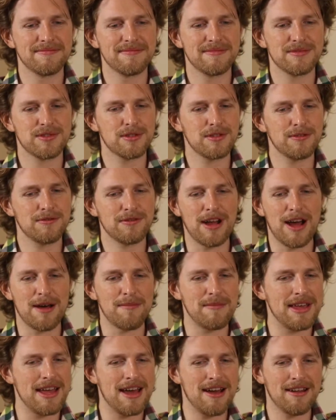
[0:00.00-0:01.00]
Sort of
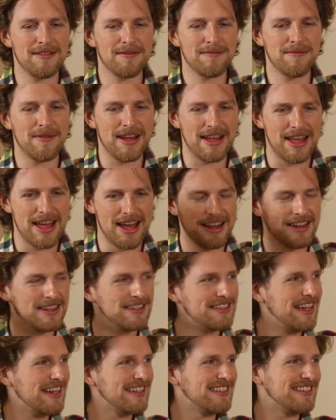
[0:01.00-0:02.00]
got me out of my head
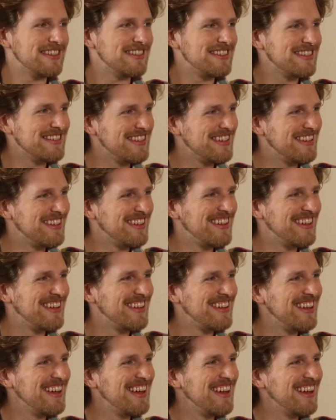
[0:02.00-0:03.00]
in Texas
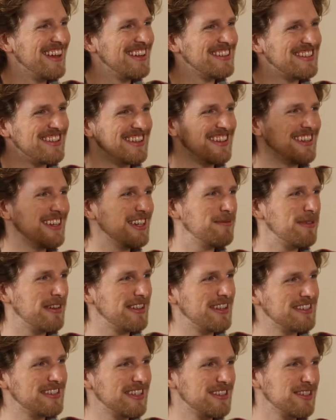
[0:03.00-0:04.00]
to thinking
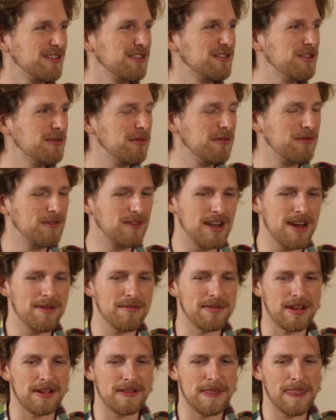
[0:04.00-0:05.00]
about this as a global
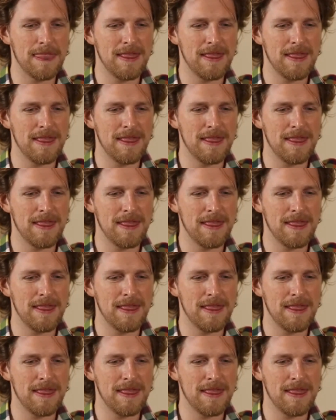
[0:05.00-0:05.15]
phenomenon.